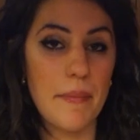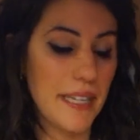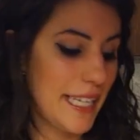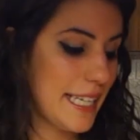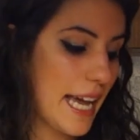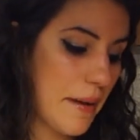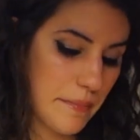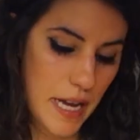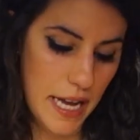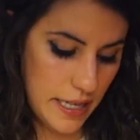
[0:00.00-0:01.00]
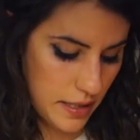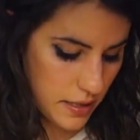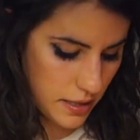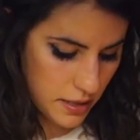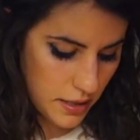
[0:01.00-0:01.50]
I'm
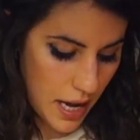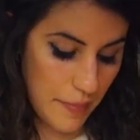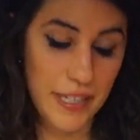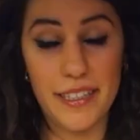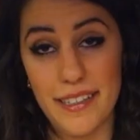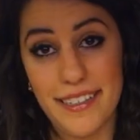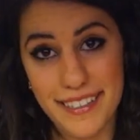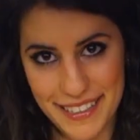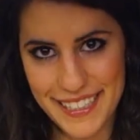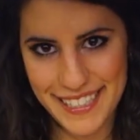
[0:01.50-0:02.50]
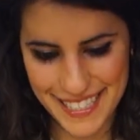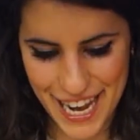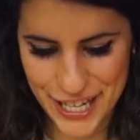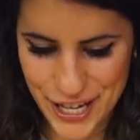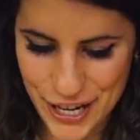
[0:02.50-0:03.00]
gonna clean as
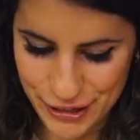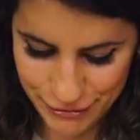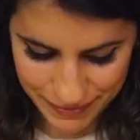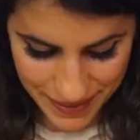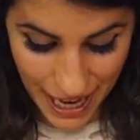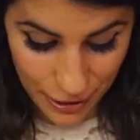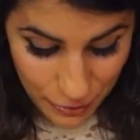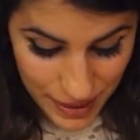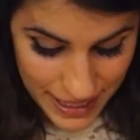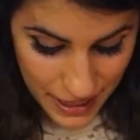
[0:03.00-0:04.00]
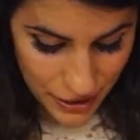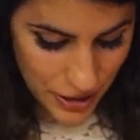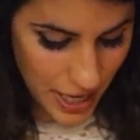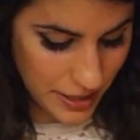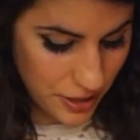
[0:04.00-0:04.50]
I go. I always tell you
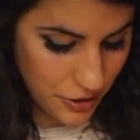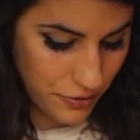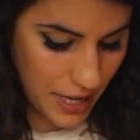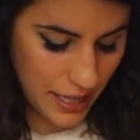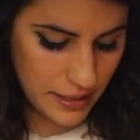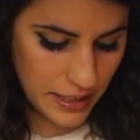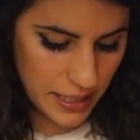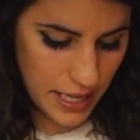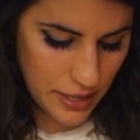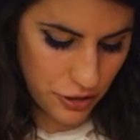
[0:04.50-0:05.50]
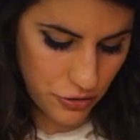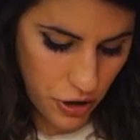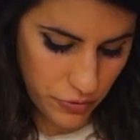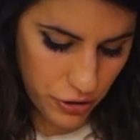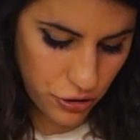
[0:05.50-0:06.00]
guys to do that. Cleaning as you
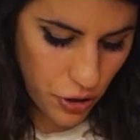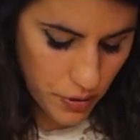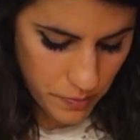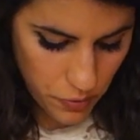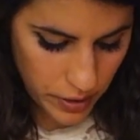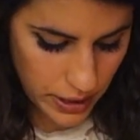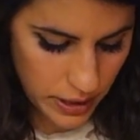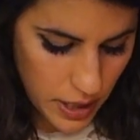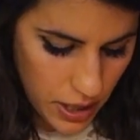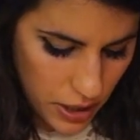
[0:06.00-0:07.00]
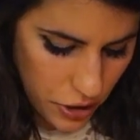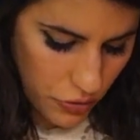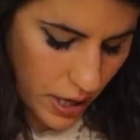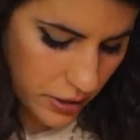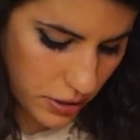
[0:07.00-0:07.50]
go is so important. You
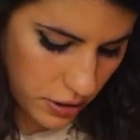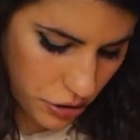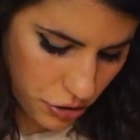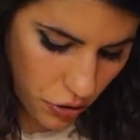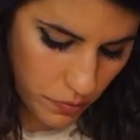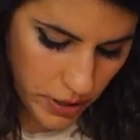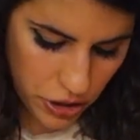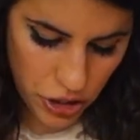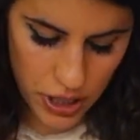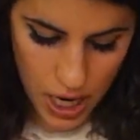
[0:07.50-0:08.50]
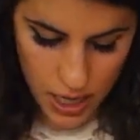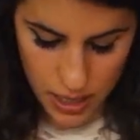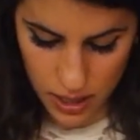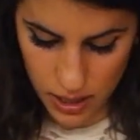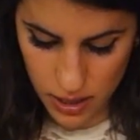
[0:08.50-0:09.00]
get so much
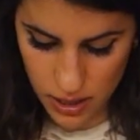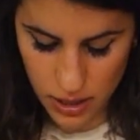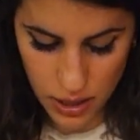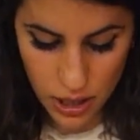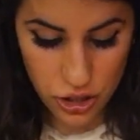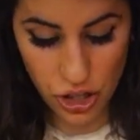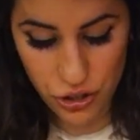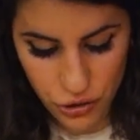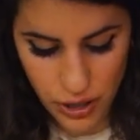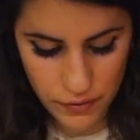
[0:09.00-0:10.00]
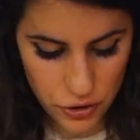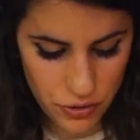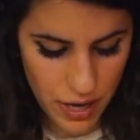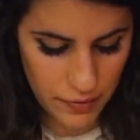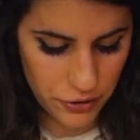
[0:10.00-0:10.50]
done, so you don't have to do
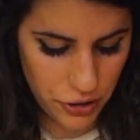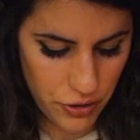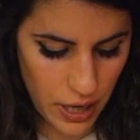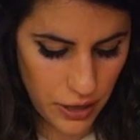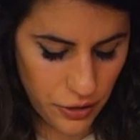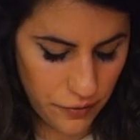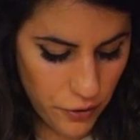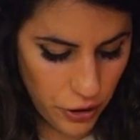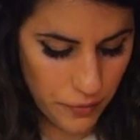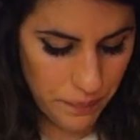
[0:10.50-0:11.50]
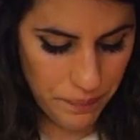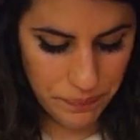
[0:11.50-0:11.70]
it after you eat and you're full.